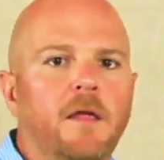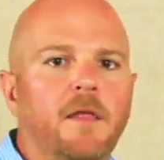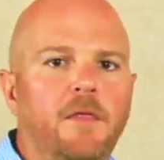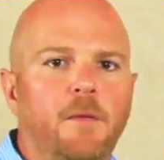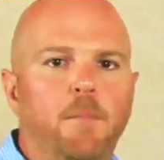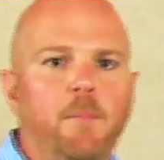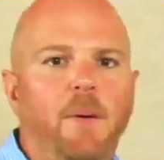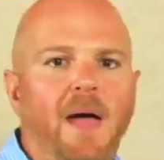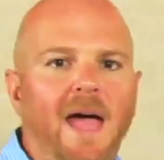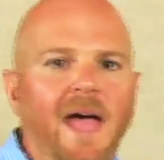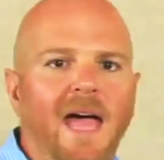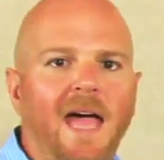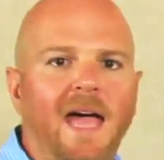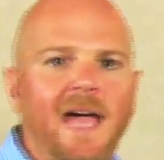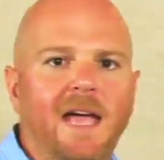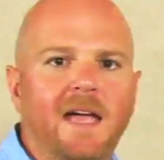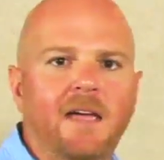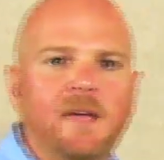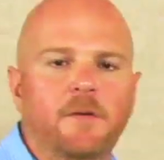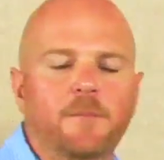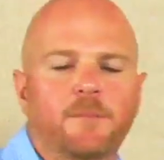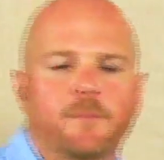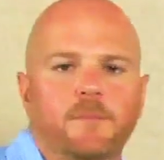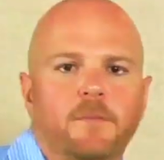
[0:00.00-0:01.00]
The
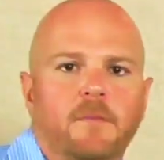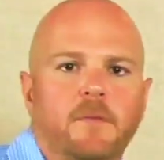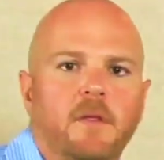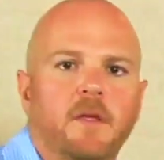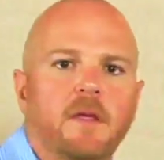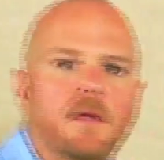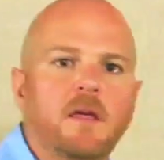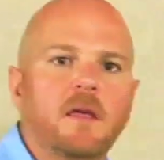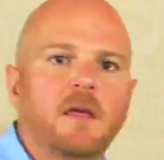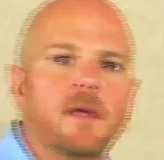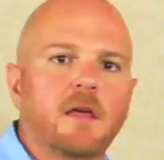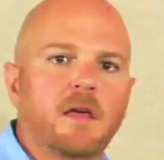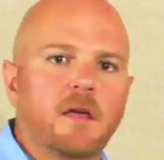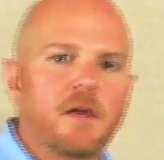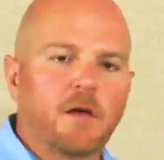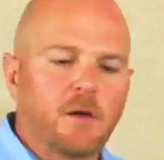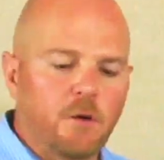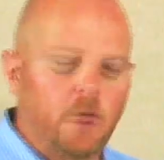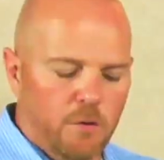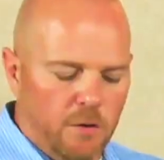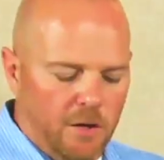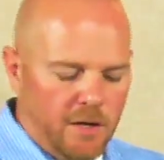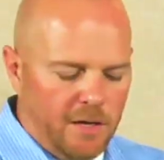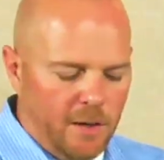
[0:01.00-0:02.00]
bag
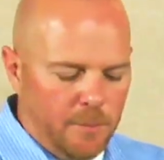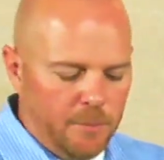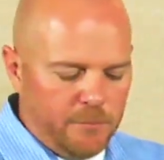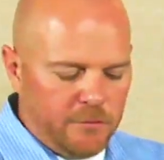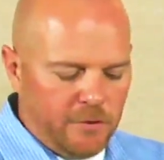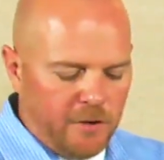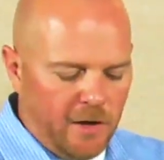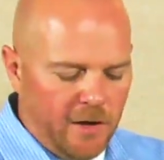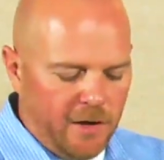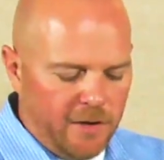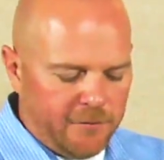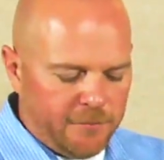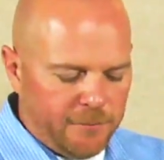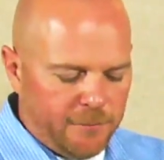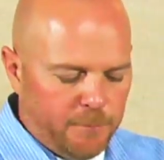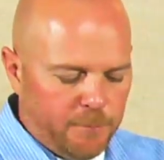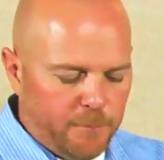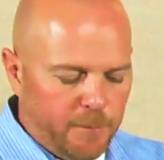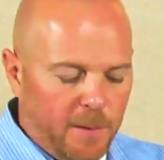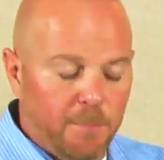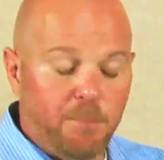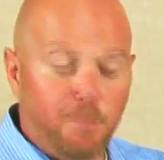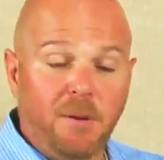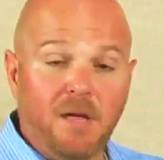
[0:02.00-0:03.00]
comes off
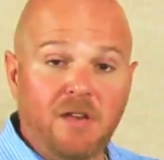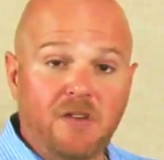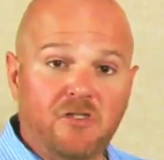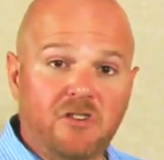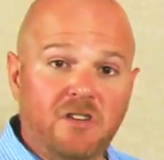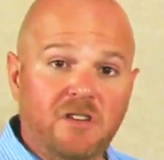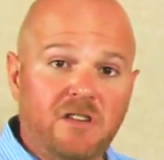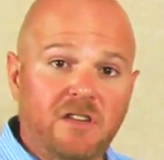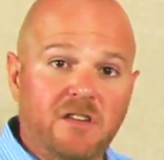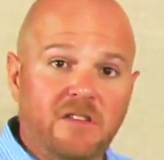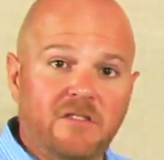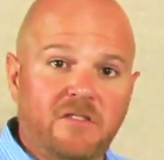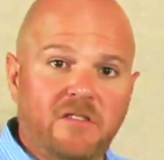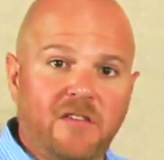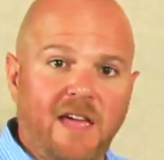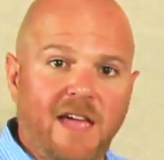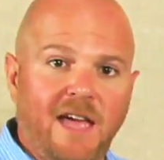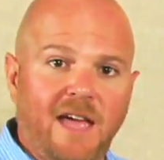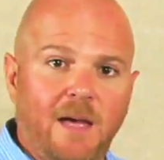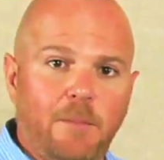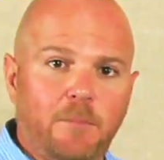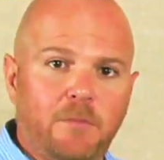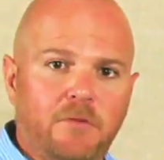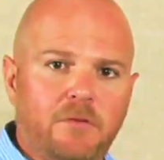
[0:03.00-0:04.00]
by pinching these
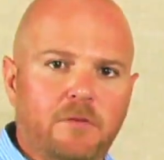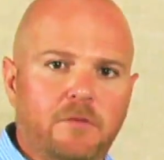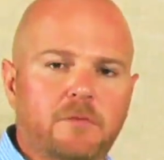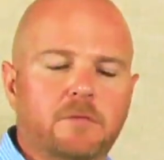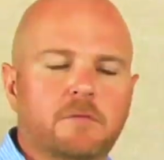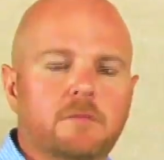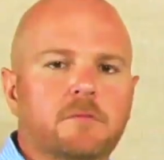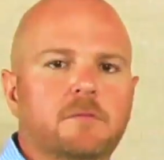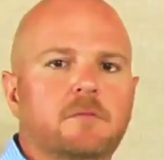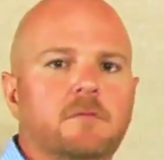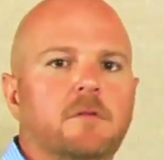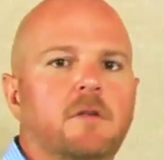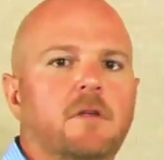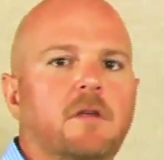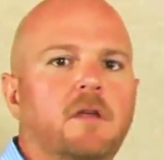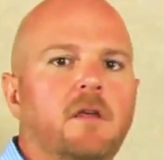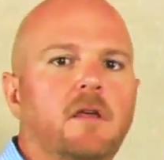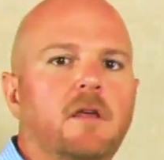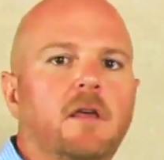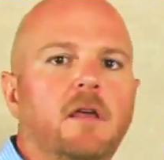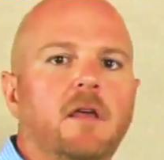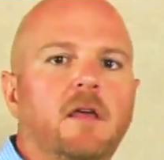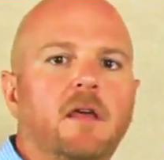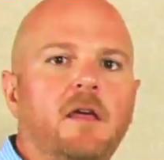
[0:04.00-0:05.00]
tabs
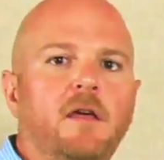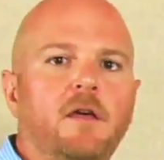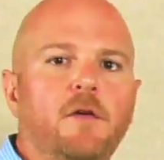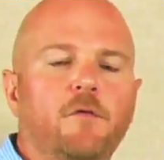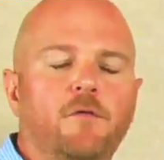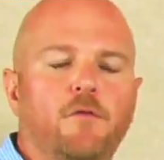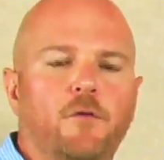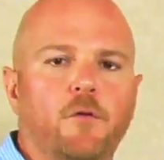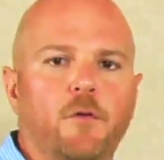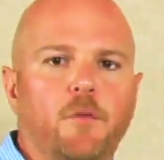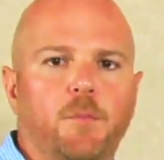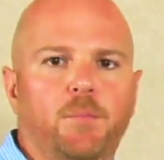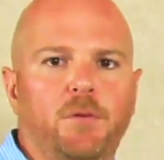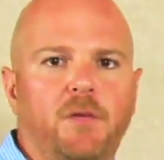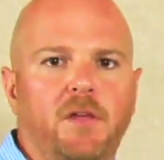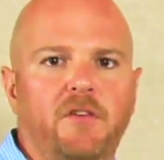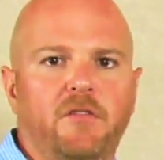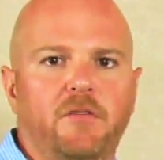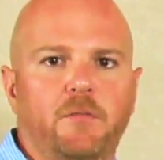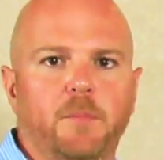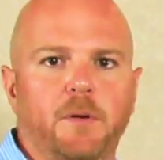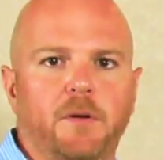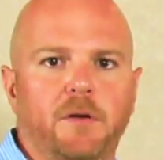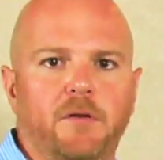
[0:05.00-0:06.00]
for
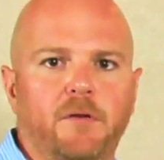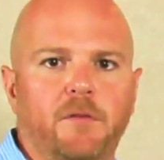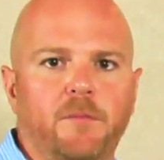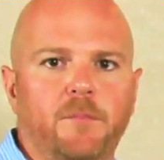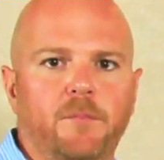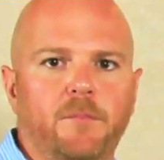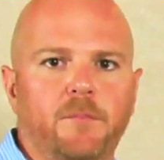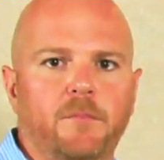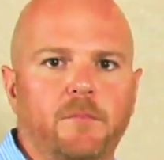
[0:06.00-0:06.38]
replacement.